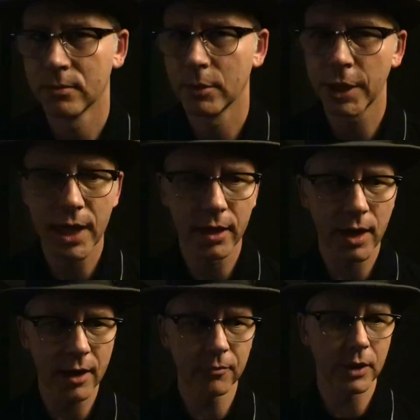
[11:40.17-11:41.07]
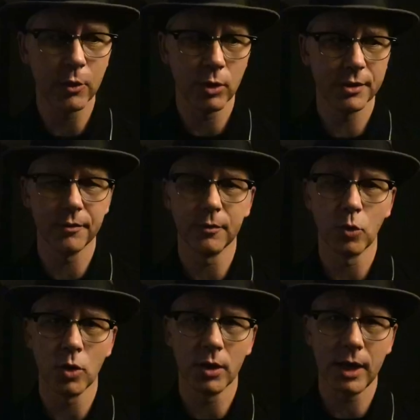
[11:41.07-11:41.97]
But yeah, every Christopher
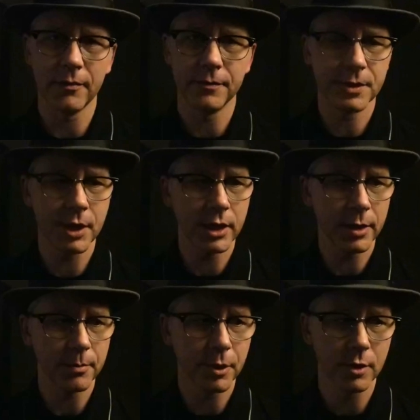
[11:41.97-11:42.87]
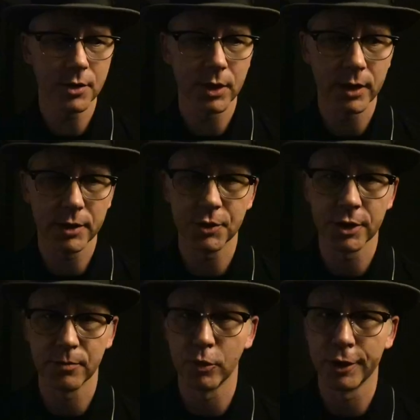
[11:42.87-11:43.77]
Ward I've seen in person is
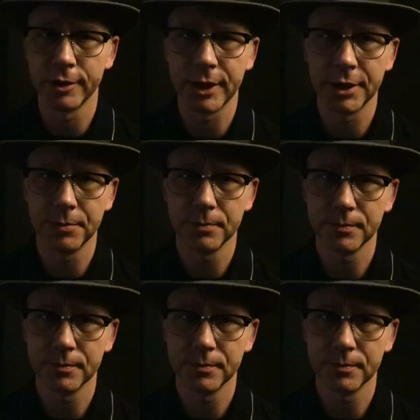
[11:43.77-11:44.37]
just brilliant.